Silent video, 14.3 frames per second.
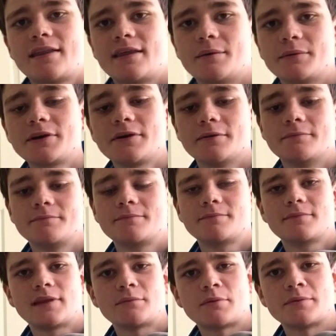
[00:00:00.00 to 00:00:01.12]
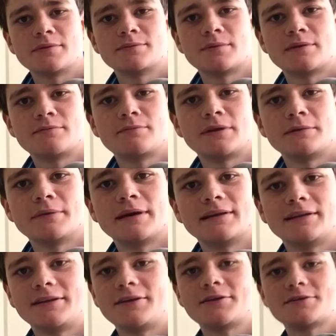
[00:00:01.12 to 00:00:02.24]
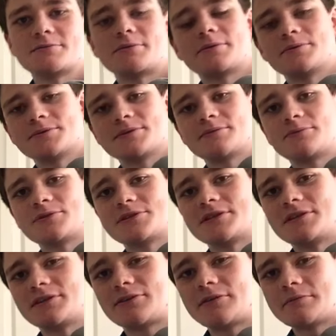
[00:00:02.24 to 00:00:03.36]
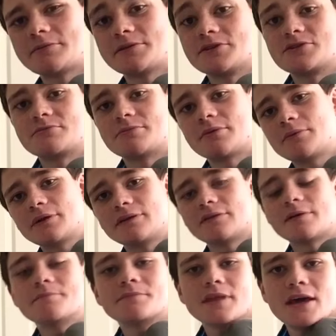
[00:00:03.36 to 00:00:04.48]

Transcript: There we go. That probably went pretty badly because it probably wasn't in the correct position, but whatever.